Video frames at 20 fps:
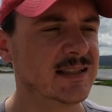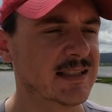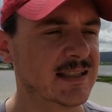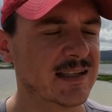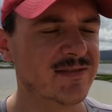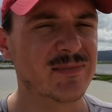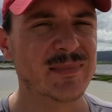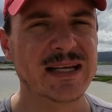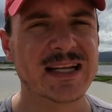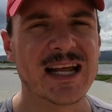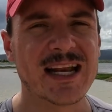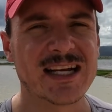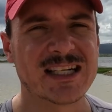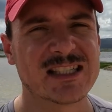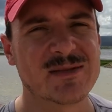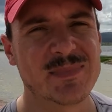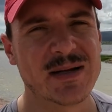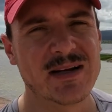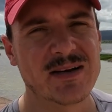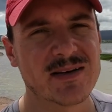given me that
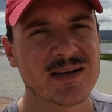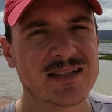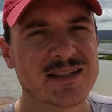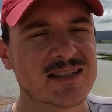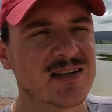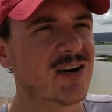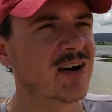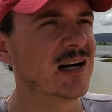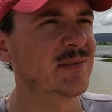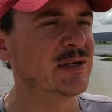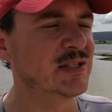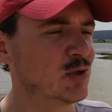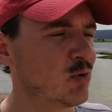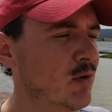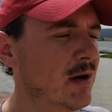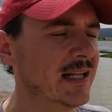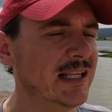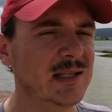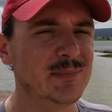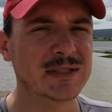experience, time is
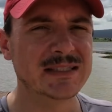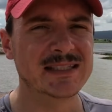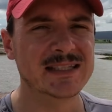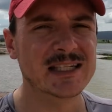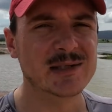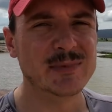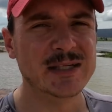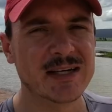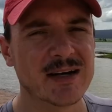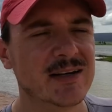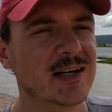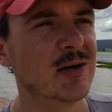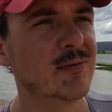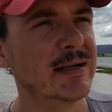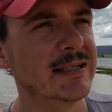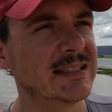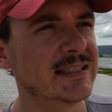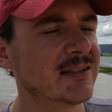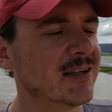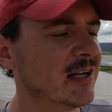quite limited and we don't know
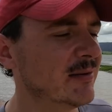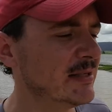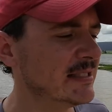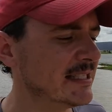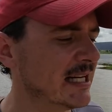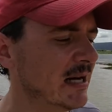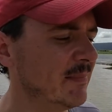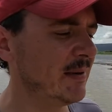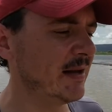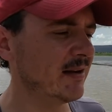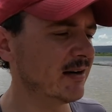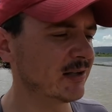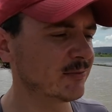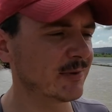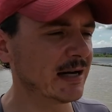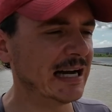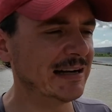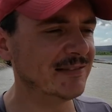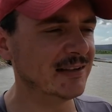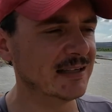when this time is up, and I'd
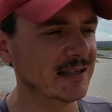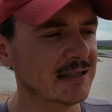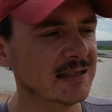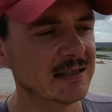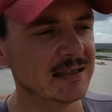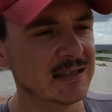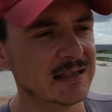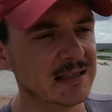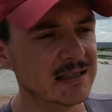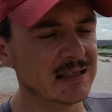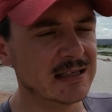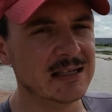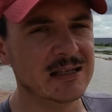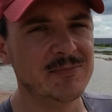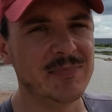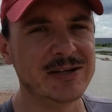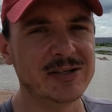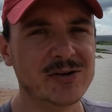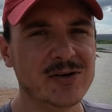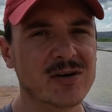rather
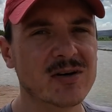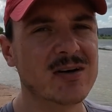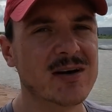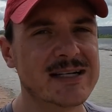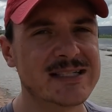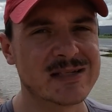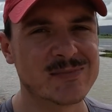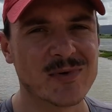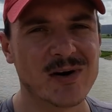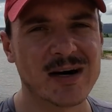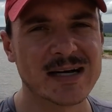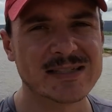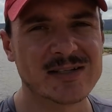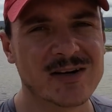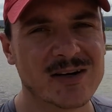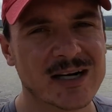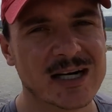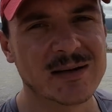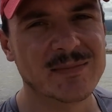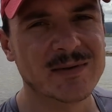be utilising my
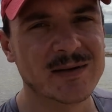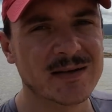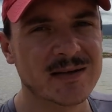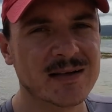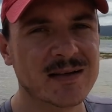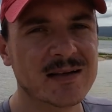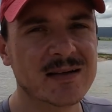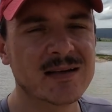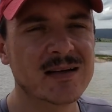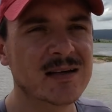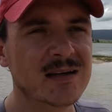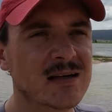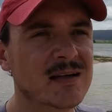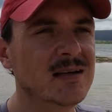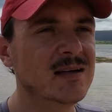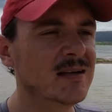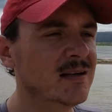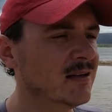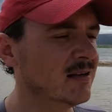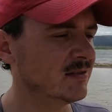time
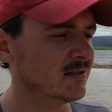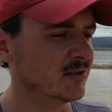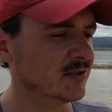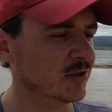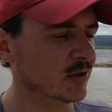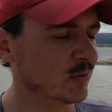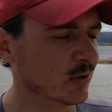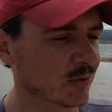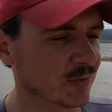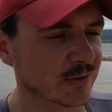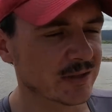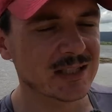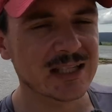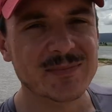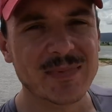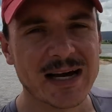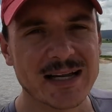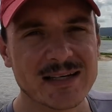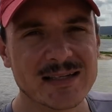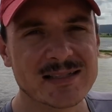to do what
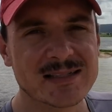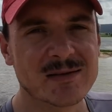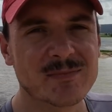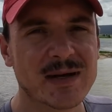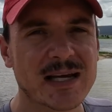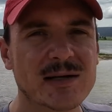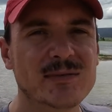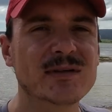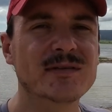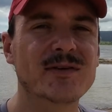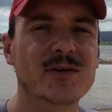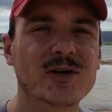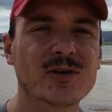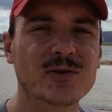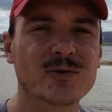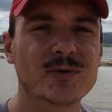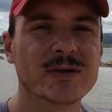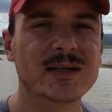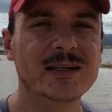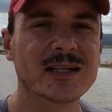really matters and be with
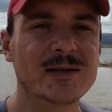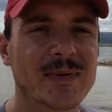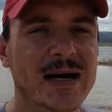who really